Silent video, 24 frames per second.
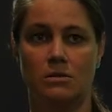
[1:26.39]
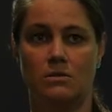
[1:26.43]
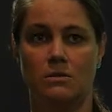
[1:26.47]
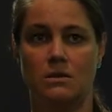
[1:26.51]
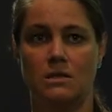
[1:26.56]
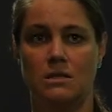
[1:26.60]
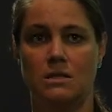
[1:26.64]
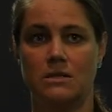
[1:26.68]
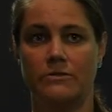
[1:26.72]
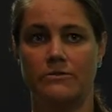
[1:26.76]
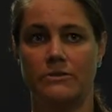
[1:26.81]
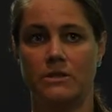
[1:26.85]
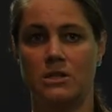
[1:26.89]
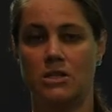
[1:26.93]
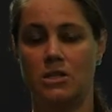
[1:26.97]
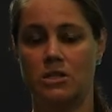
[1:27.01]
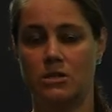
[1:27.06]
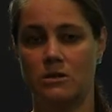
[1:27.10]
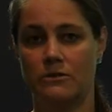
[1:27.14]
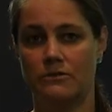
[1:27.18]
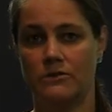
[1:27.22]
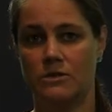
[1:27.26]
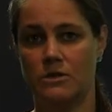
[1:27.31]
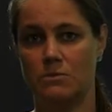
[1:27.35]
the
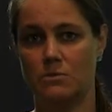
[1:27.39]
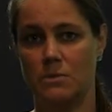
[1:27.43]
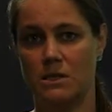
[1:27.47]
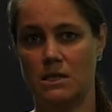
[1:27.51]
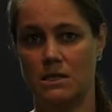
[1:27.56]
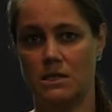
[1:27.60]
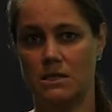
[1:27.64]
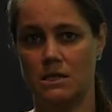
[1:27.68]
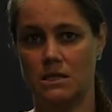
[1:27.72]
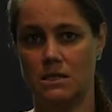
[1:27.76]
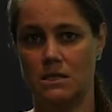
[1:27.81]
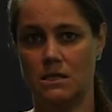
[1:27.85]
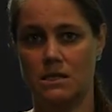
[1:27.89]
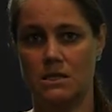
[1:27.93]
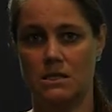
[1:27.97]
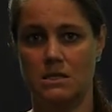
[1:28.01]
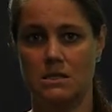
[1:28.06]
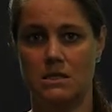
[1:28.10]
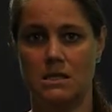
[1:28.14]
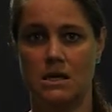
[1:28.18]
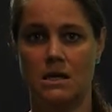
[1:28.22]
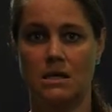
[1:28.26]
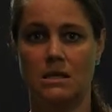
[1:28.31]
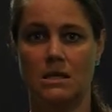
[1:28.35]
definition of a species
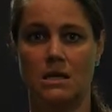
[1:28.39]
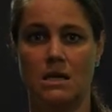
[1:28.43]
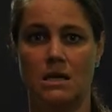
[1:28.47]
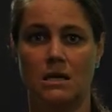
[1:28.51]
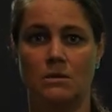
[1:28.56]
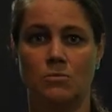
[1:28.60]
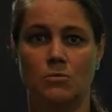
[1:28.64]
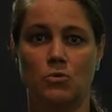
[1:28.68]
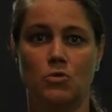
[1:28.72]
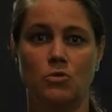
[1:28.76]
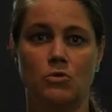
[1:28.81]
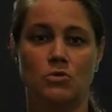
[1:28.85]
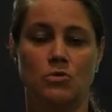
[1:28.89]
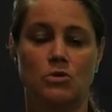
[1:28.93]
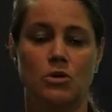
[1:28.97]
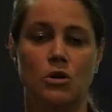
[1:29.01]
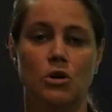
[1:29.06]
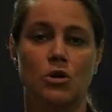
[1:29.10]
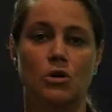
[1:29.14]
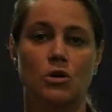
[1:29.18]
is that the animals